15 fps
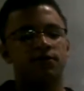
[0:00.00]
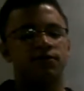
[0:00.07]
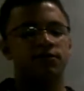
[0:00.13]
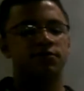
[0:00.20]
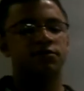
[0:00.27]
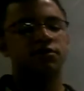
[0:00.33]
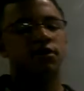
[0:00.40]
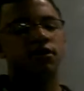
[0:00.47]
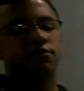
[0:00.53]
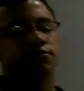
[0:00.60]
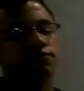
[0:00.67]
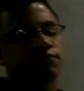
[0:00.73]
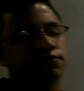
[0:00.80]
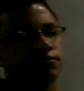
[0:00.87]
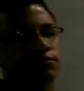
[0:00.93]
First off,
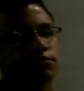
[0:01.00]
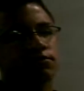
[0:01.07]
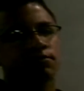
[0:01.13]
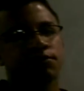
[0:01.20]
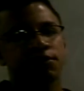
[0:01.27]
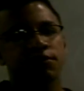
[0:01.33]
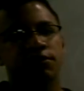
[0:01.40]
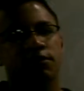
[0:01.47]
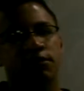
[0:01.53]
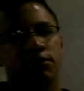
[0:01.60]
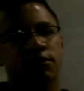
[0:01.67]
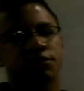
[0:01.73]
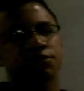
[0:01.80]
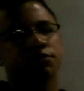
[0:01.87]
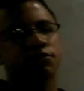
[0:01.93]
we can
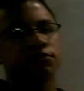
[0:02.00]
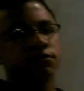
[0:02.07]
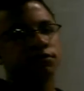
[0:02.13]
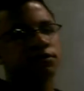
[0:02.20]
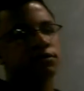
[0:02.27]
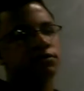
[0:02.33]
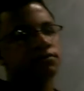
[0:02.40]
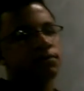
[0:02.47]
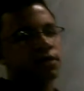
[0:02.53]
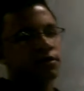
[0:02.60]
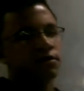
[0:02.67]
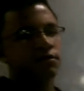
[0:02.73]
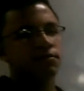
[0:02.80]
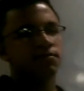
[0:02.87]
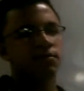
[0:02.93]
introduce this
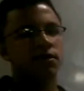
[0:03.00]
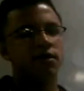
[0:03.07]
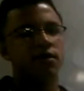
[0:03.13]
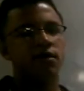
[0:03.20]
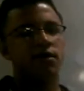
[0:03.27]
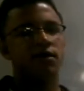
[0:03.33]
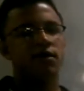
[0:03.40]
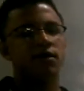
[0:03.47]
matter by